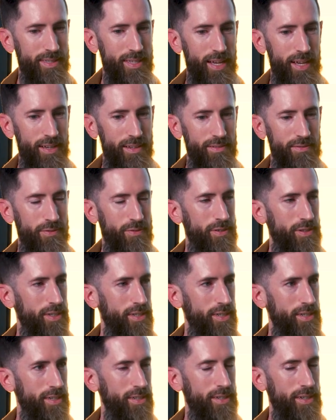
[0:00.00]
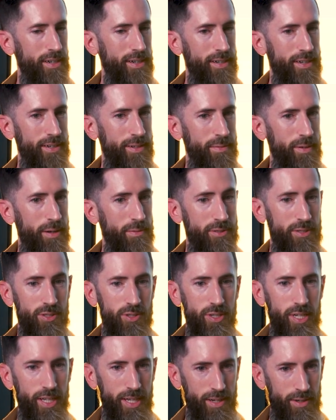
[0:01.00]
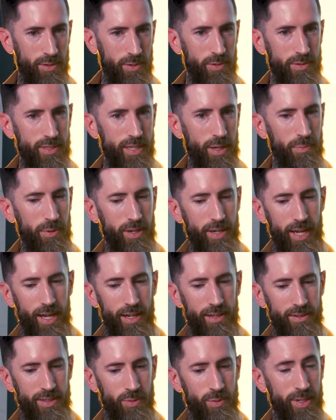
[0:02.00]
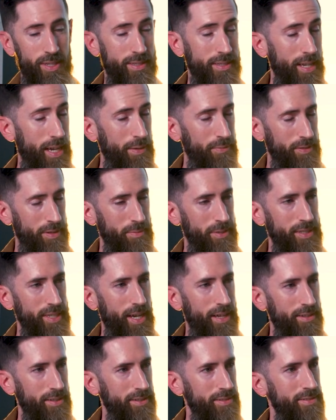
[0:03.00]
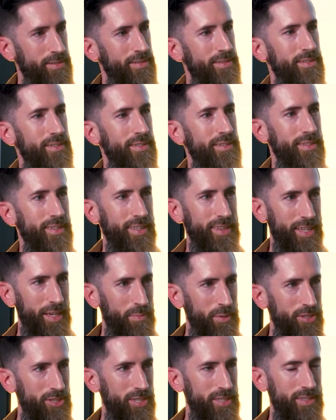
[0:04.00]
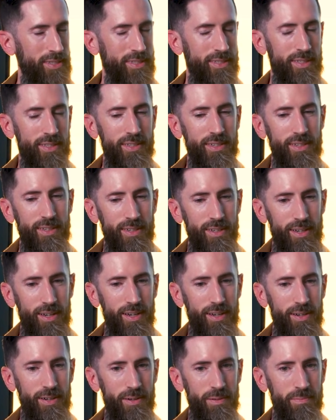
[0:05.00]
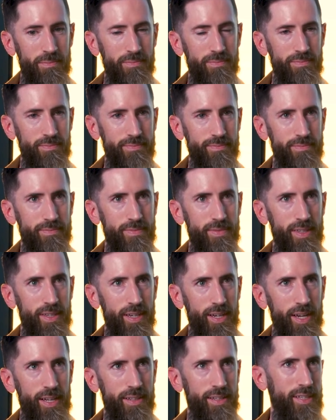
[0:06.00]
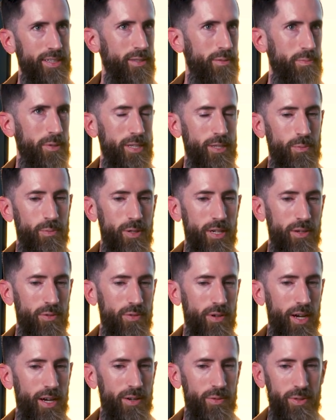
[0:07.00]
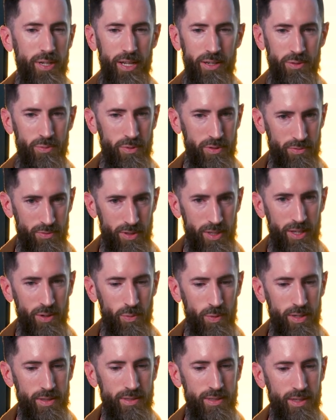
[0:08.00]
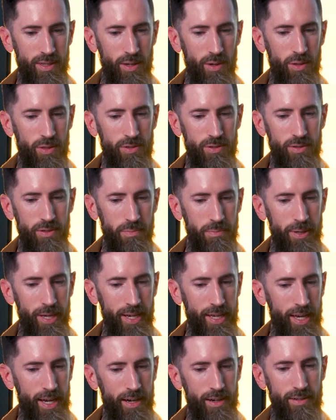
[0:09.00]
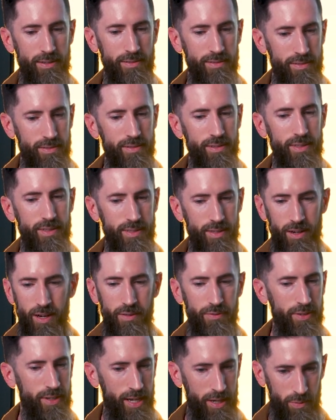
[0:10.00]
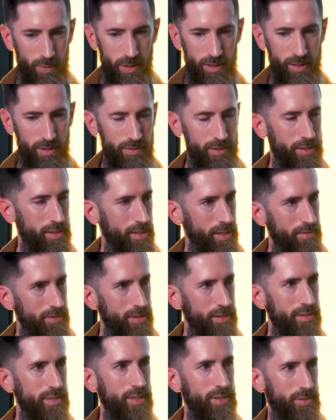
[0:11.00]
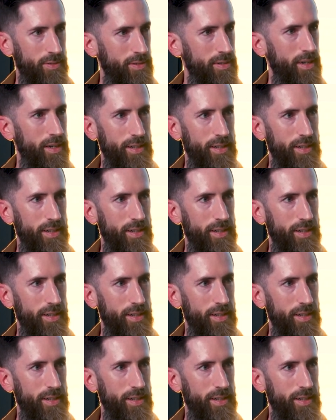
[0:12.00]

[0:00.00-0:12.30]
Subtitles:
Set for. I'll just create like a whole separate gallery when it's time for them to download like the images, and it's pretty rare when anyone really wants to go through and pick out, because often I will over deliver too.